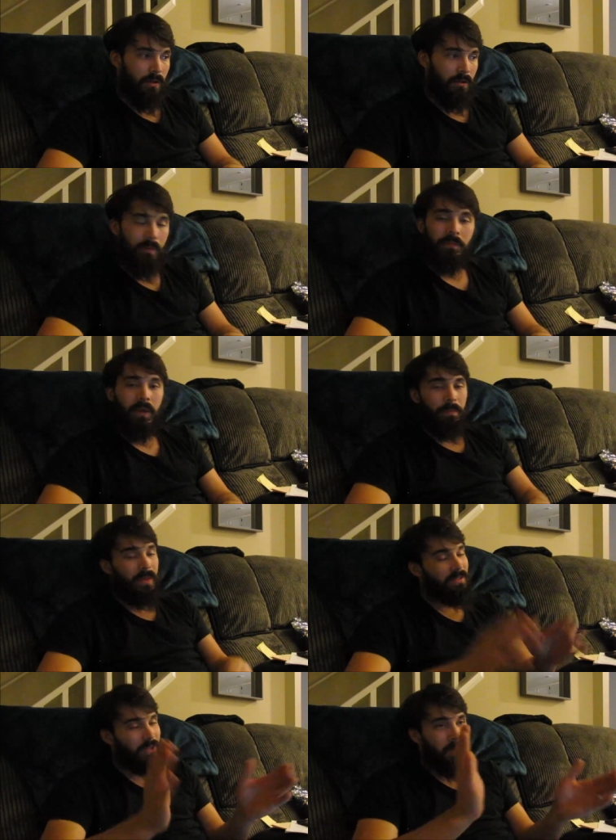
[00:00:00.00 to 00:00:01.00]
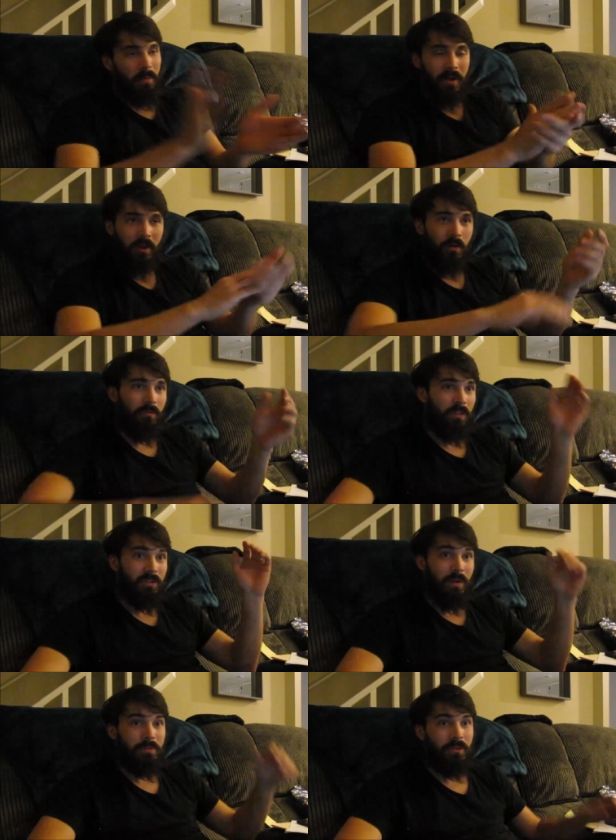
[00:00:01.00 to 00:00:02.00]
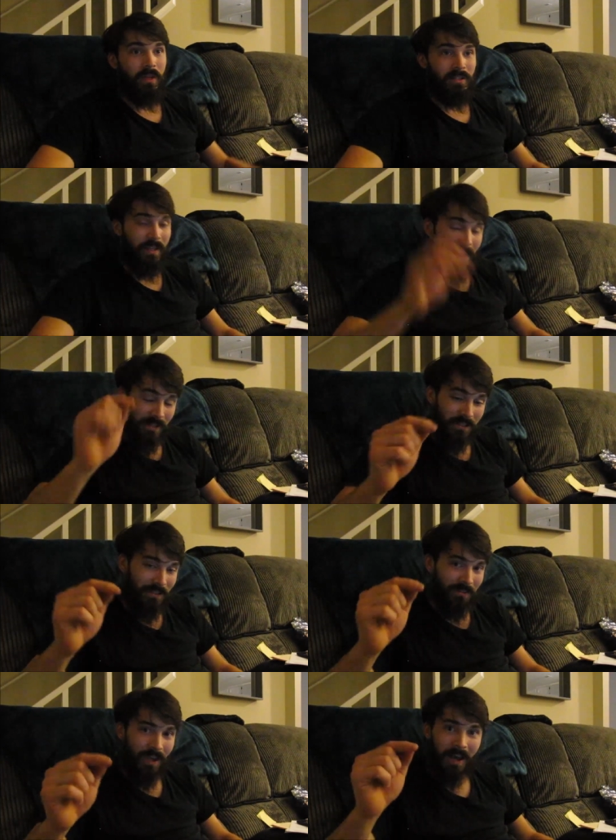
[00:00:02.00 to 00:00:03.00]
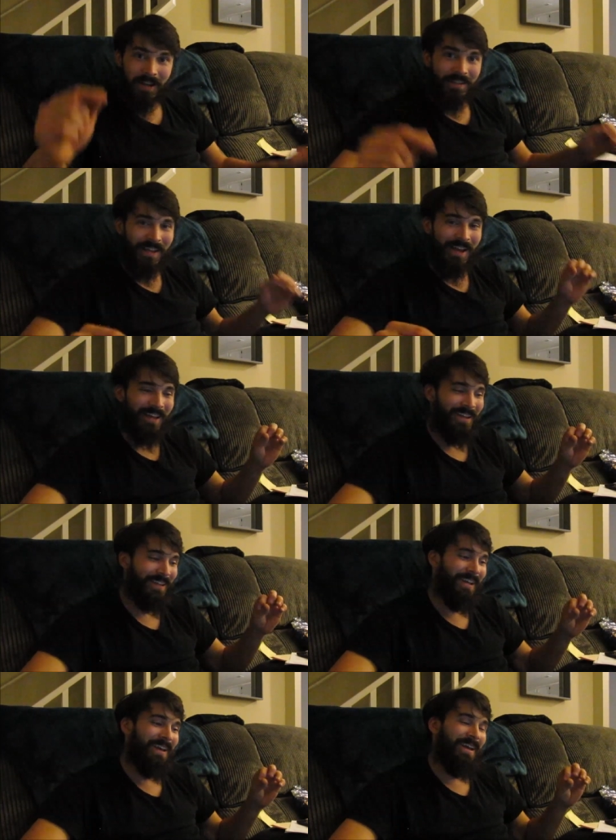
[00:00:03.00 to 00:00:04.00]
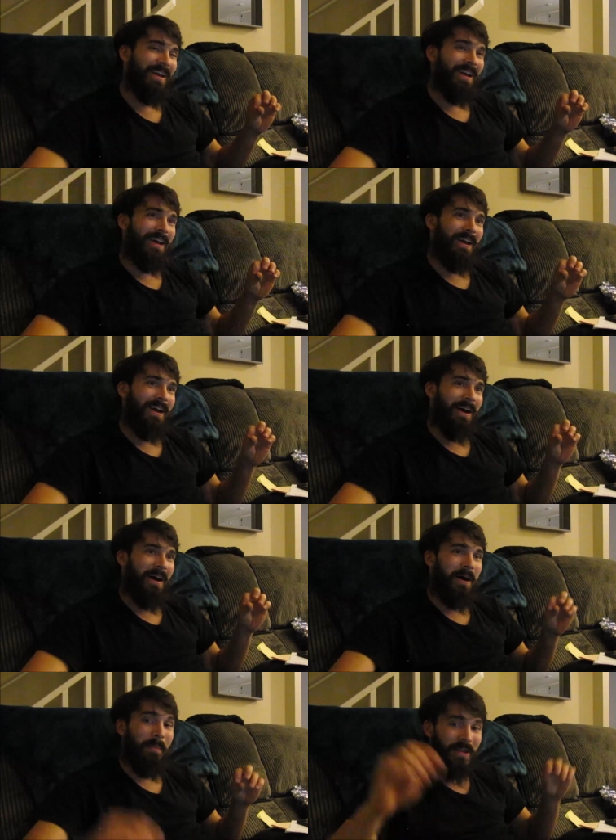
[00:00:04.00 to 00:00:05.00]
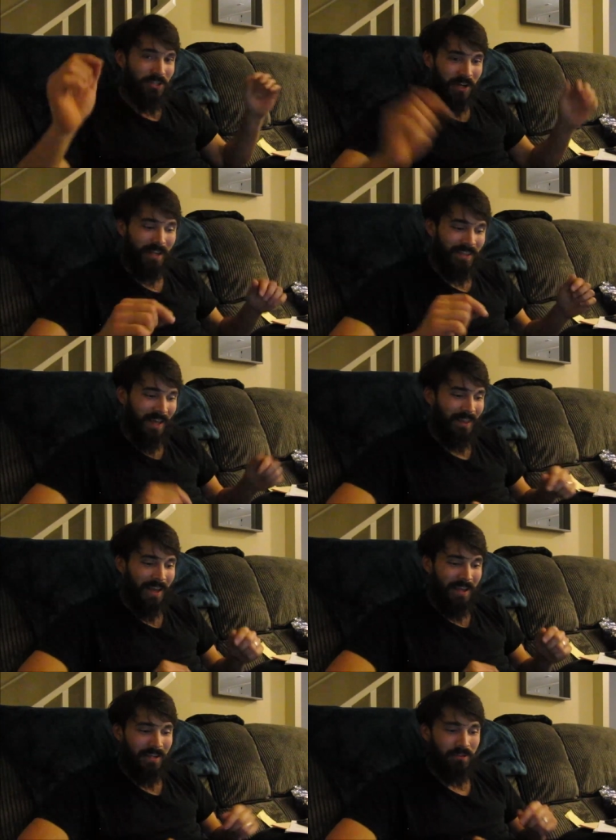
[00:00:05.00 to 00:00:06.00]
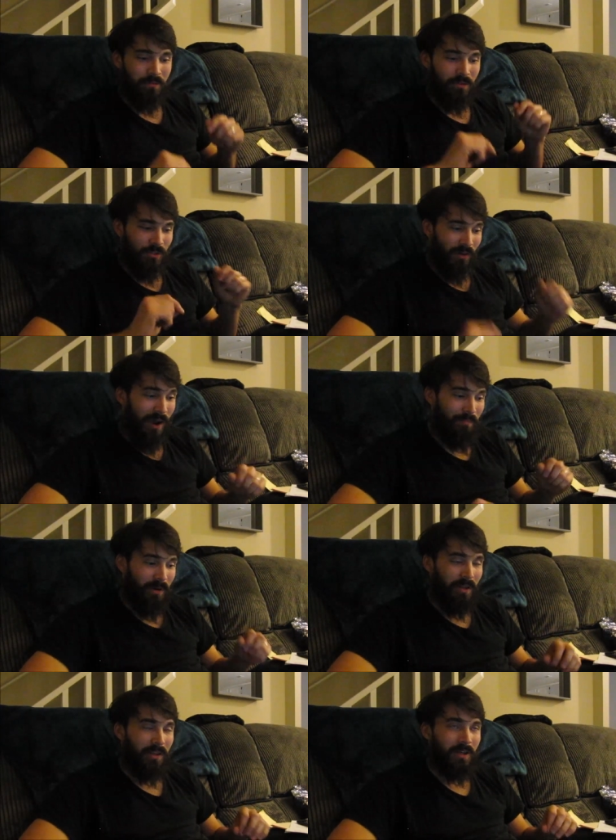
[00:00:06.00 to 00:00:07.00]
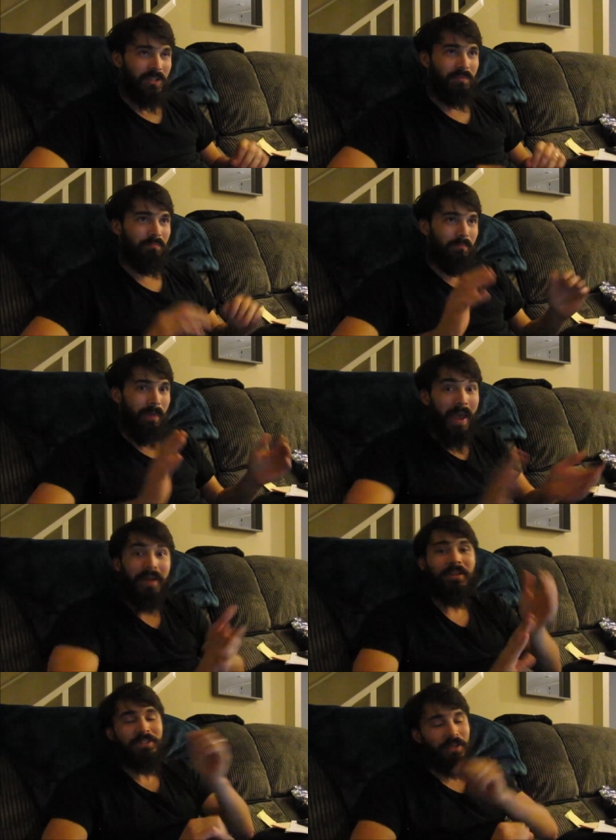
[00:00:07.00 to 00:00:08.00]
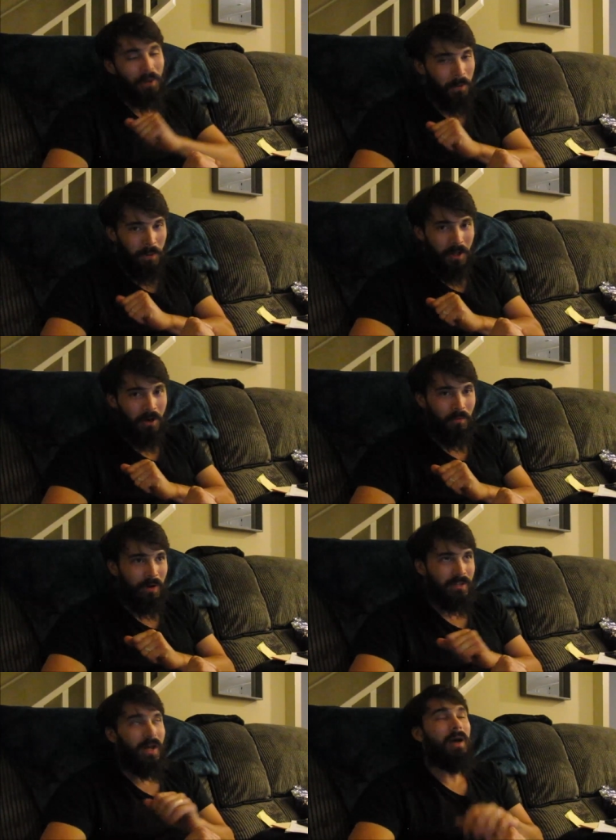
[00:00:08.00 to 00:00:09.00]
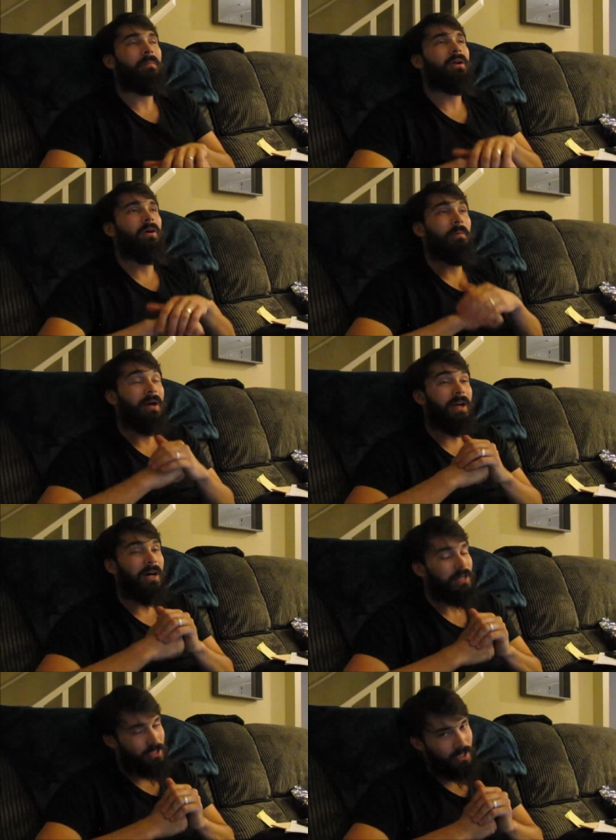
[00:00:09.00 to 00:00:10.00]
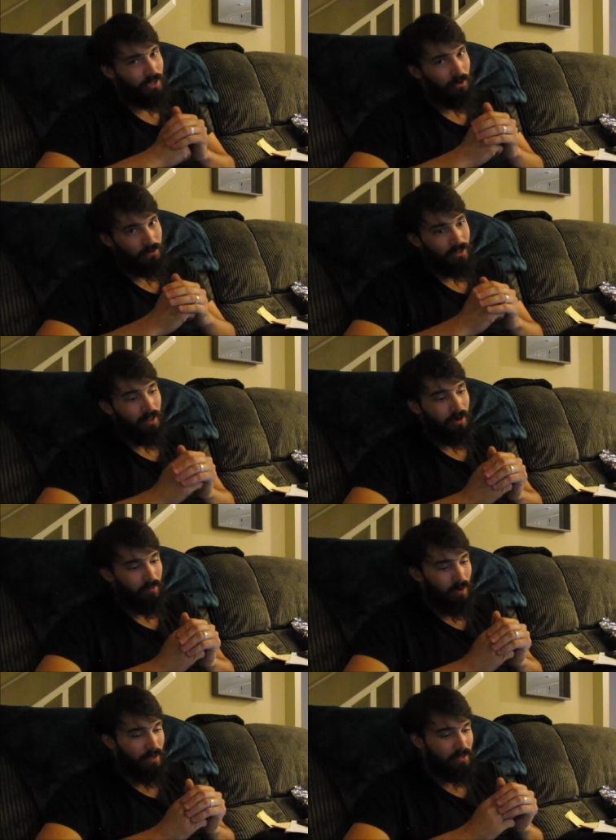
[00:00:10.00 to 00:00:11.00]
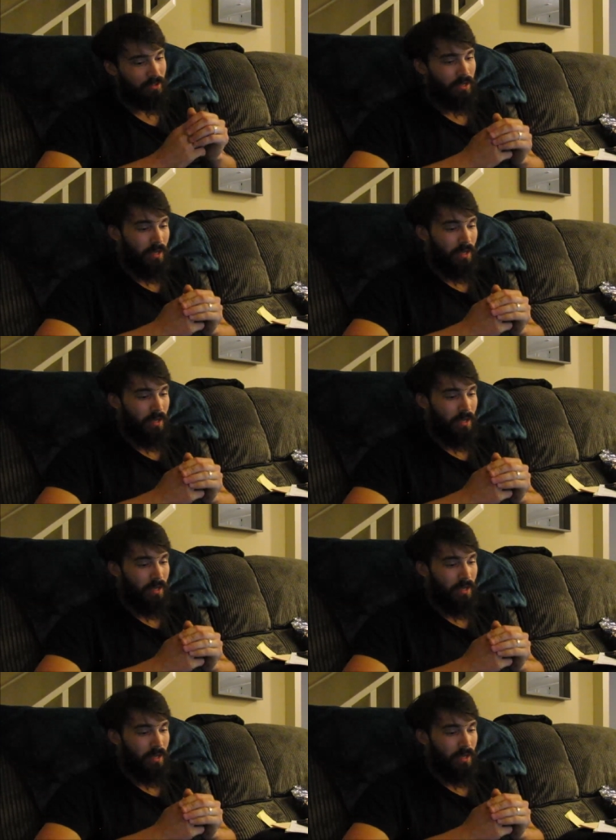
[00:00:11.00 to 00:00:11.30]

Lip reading: Yep, that's all I'm gonna go for this episode. That's it, guys. Make sure to hit that like and subscribe button, because man, does it go a long ways. I mean, oh my gosh, it goes a long ways.